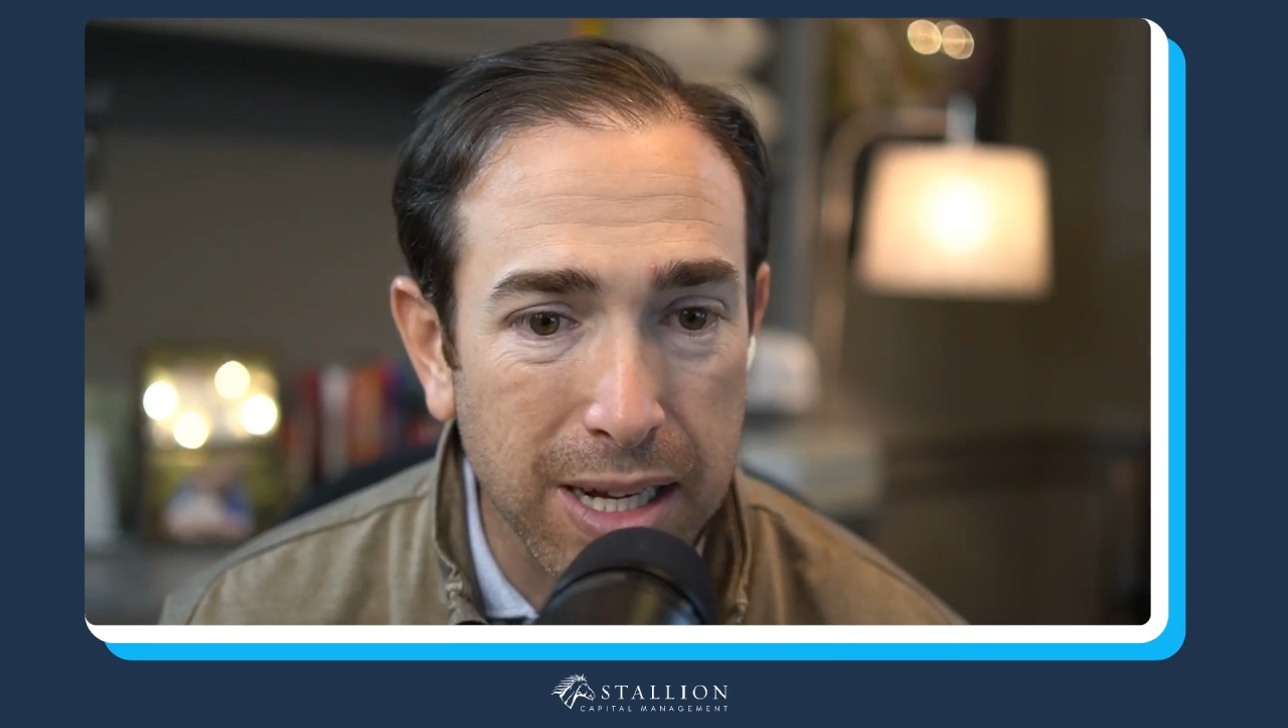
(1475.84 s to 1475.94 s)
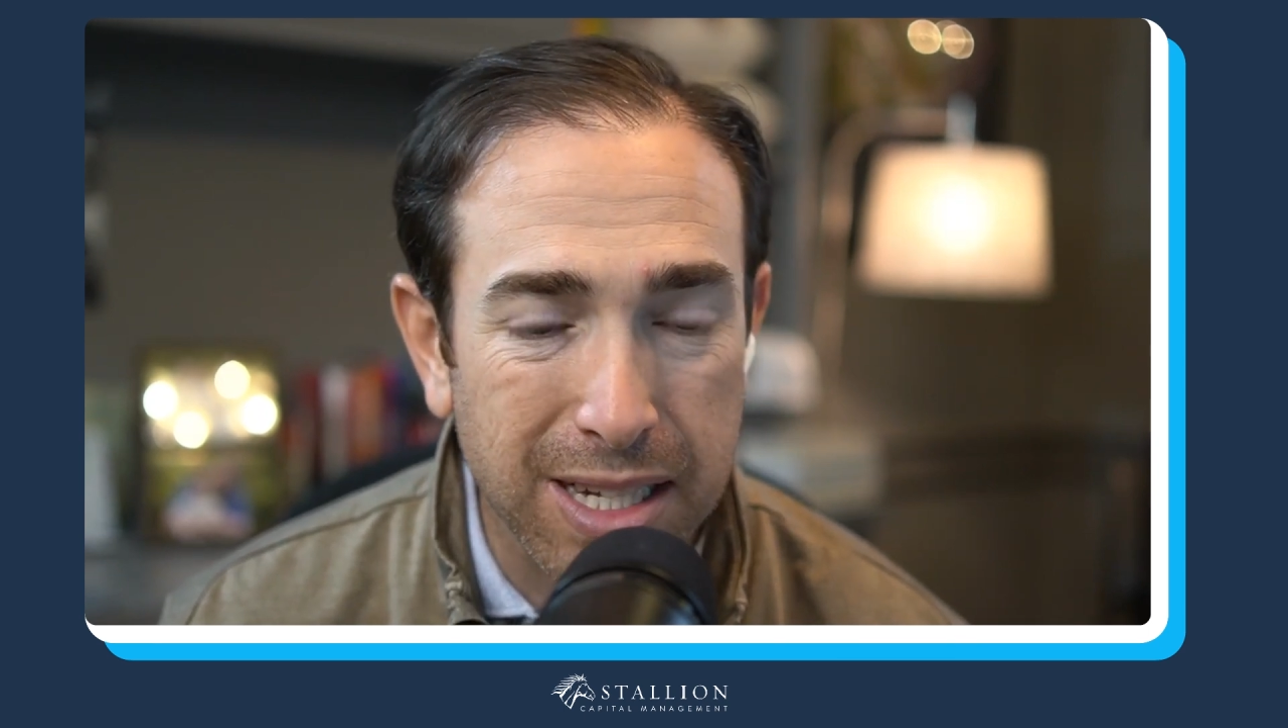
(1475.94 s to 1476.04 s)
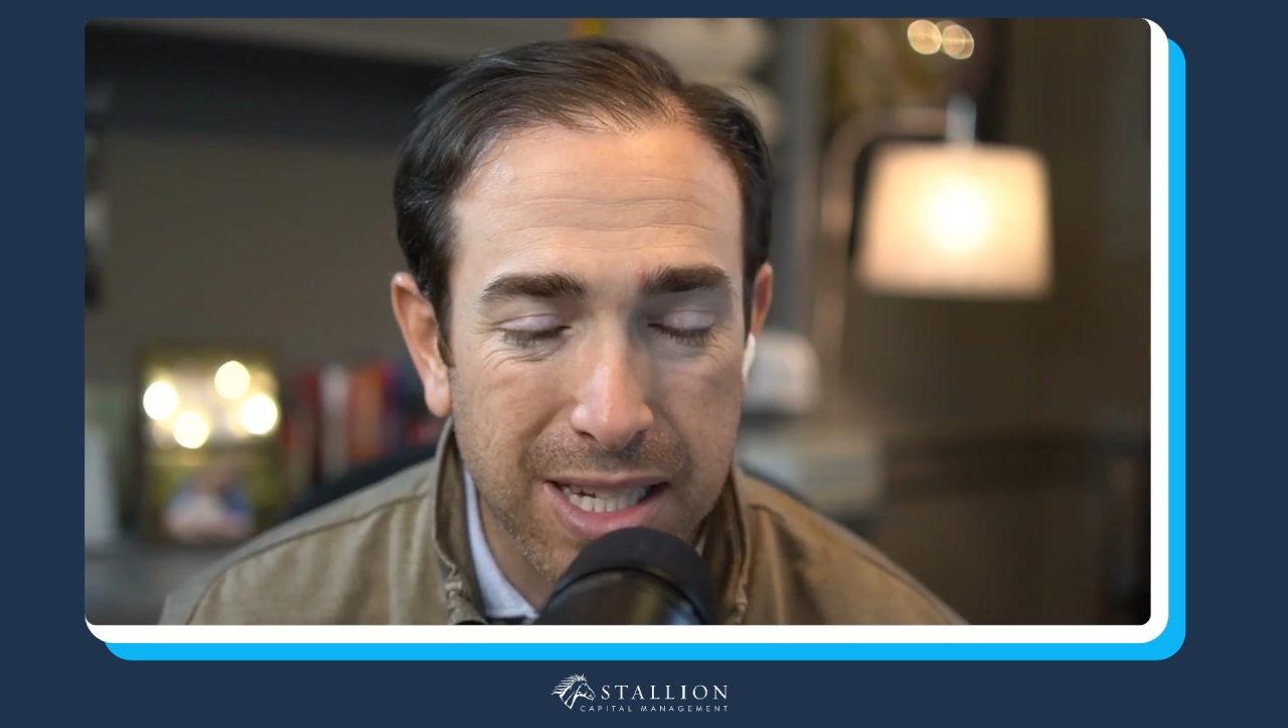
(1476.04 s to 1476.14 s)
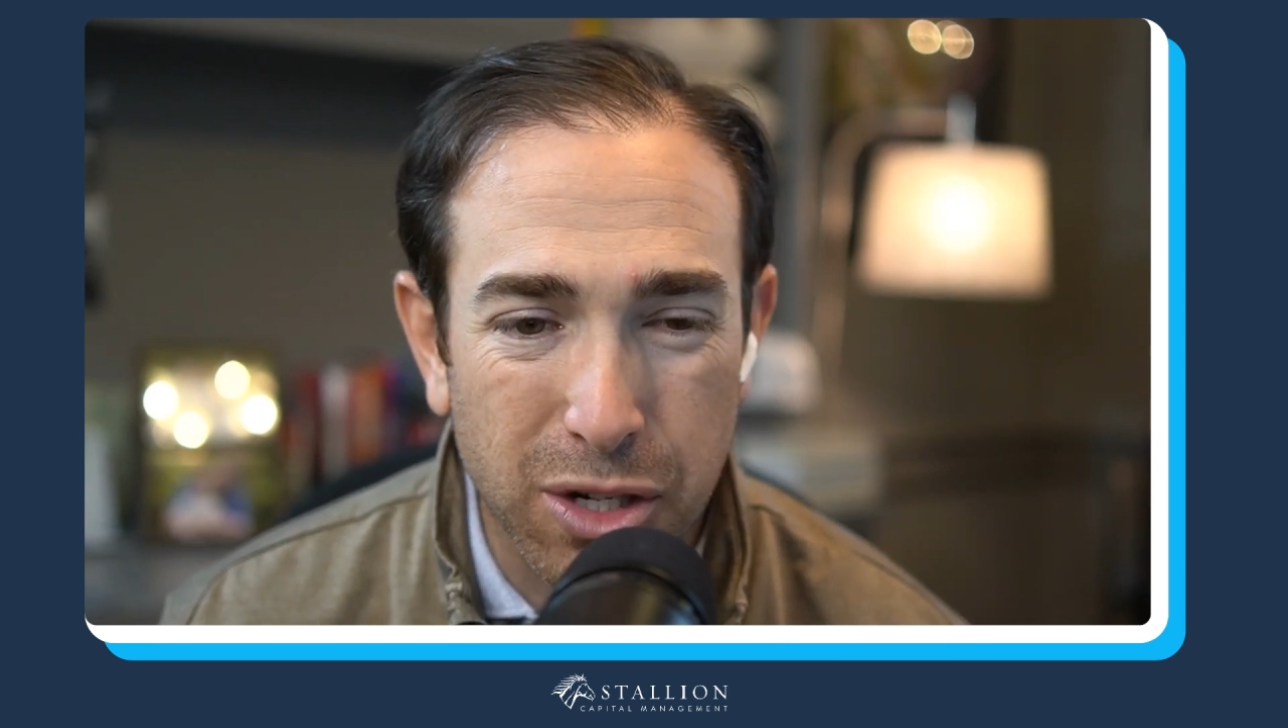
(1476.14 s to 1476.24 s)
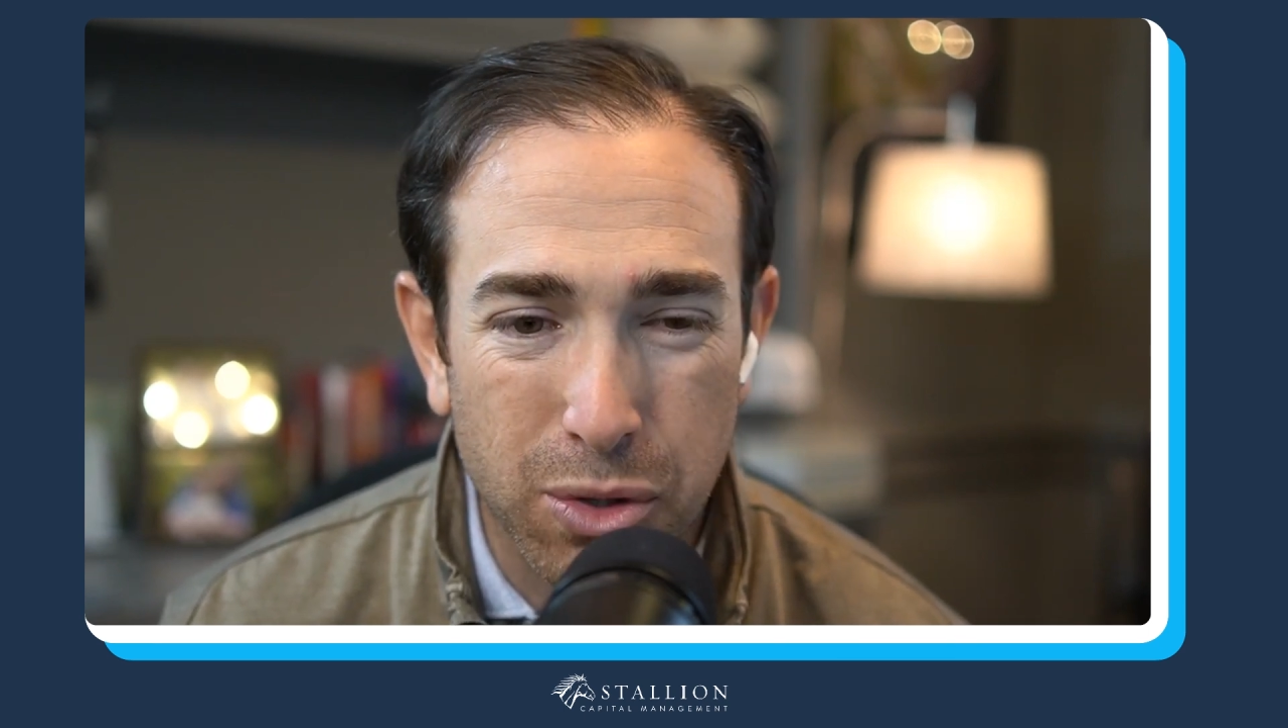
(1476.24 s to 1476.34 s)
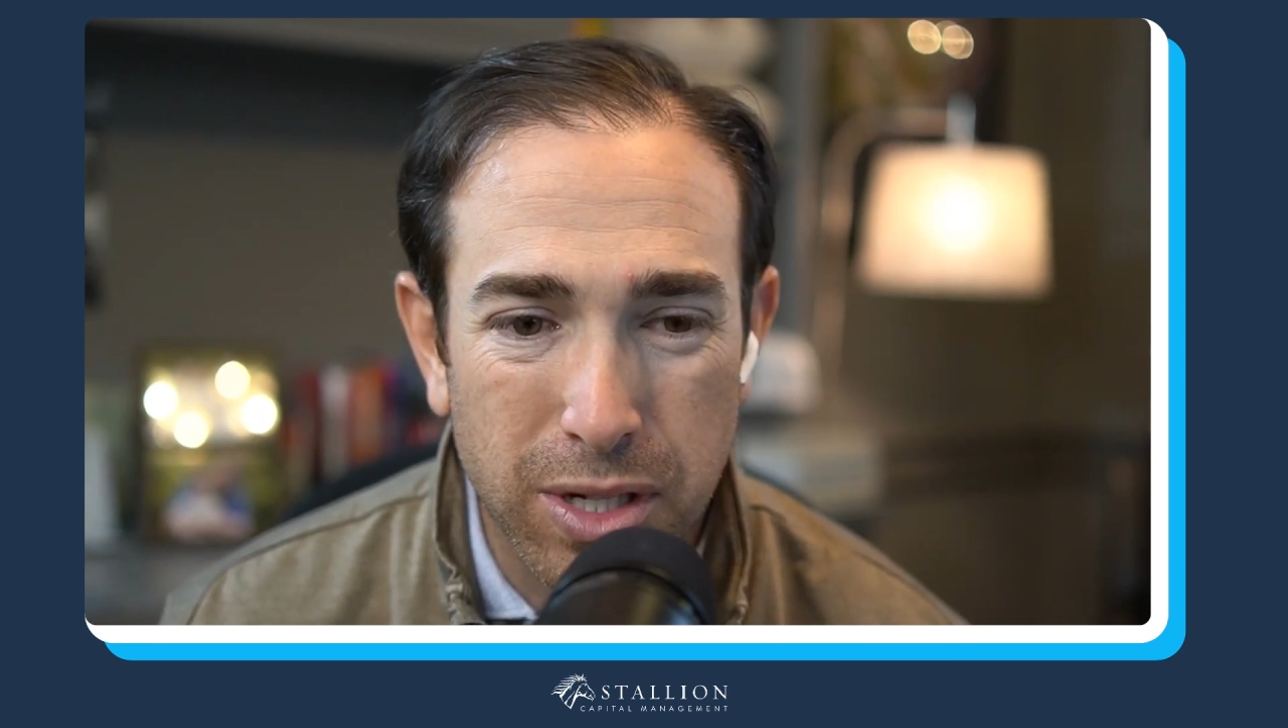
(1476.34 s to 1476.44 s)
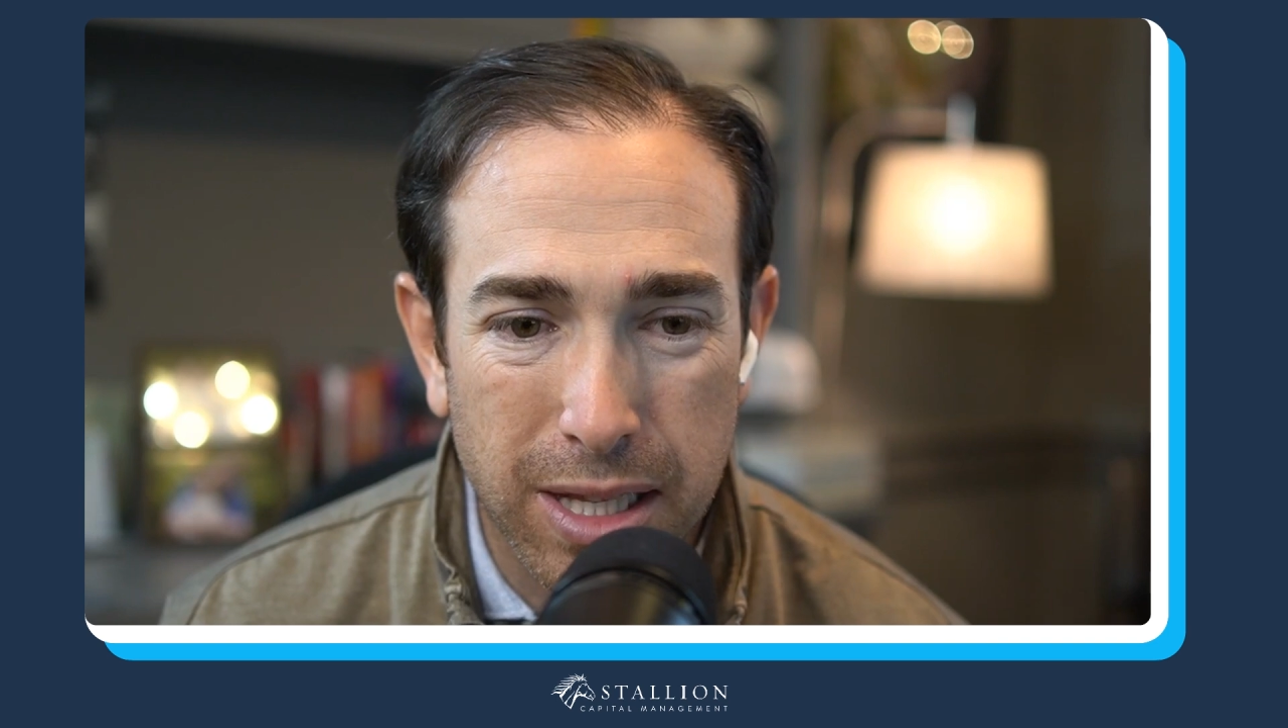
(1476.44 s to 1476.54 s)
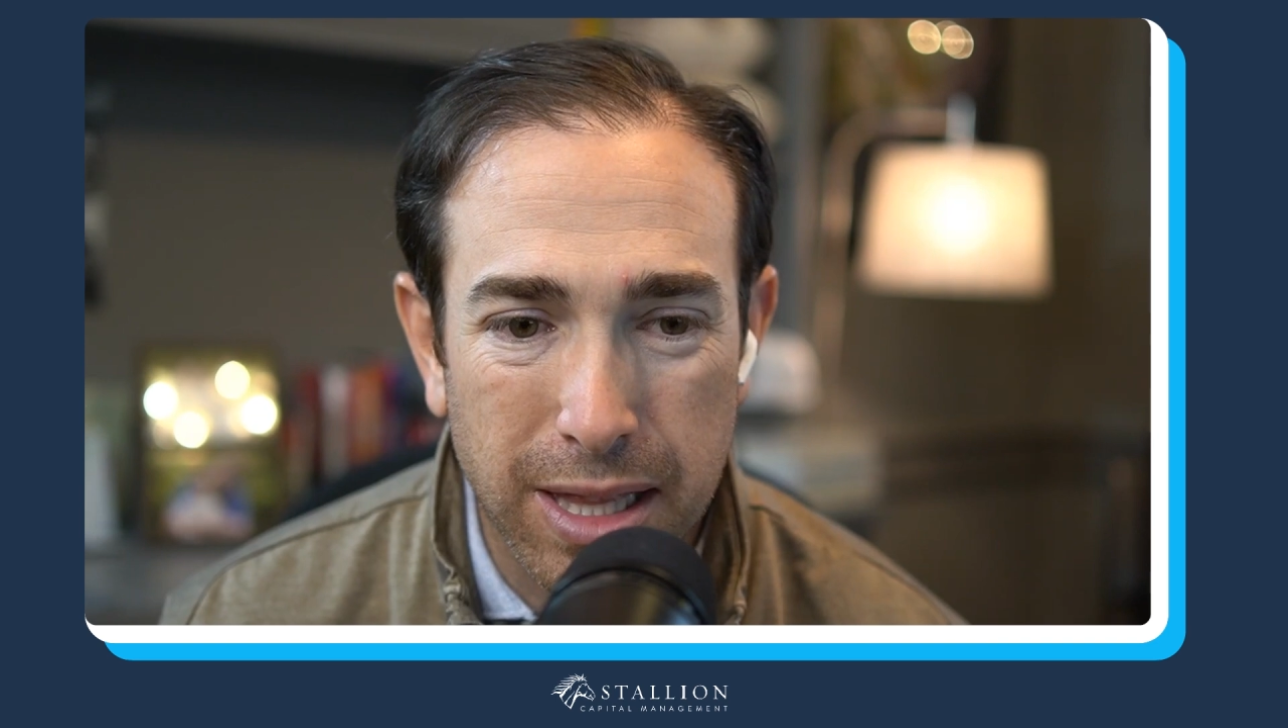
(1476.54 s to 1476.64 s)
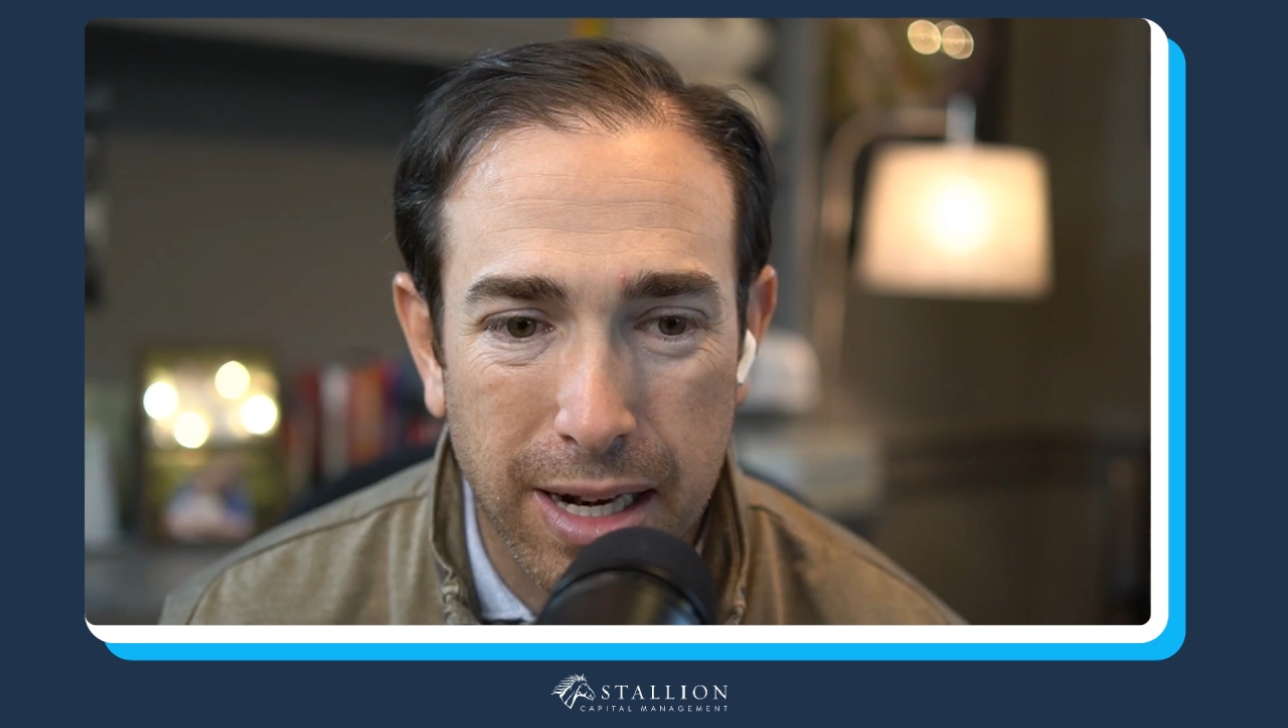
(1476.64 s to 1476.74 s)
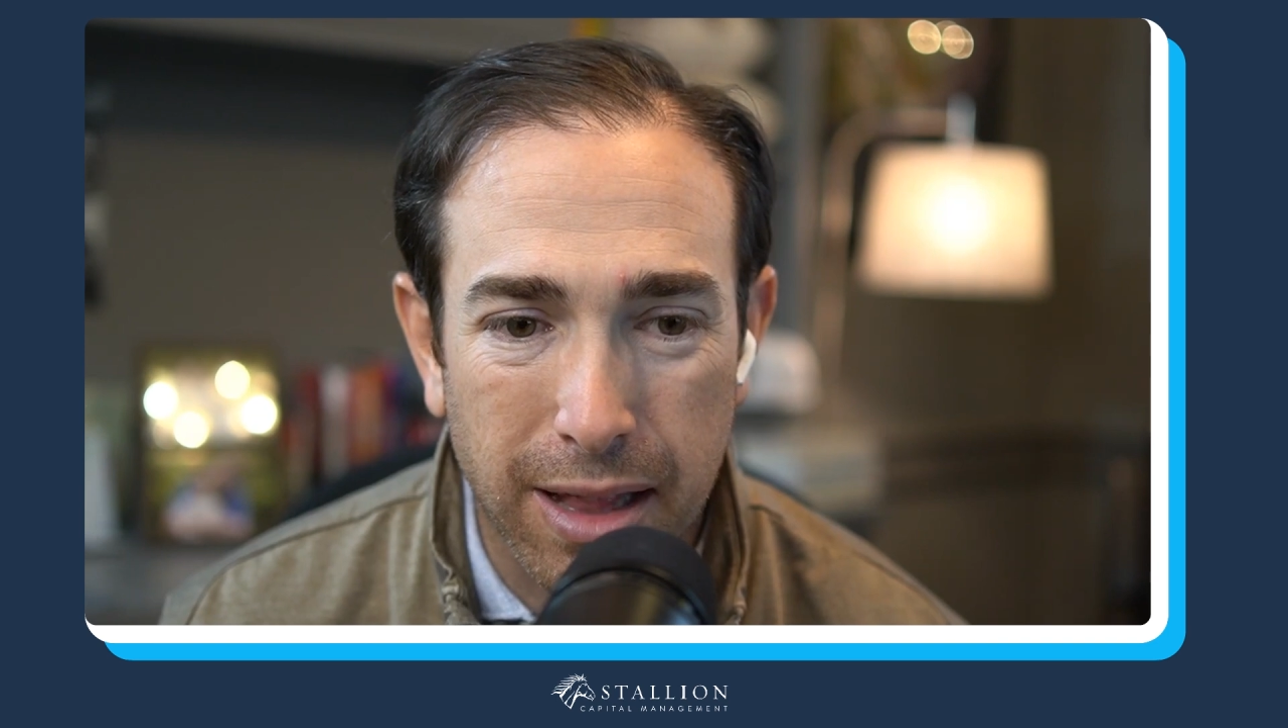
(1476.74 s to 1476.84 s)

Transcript: skill set that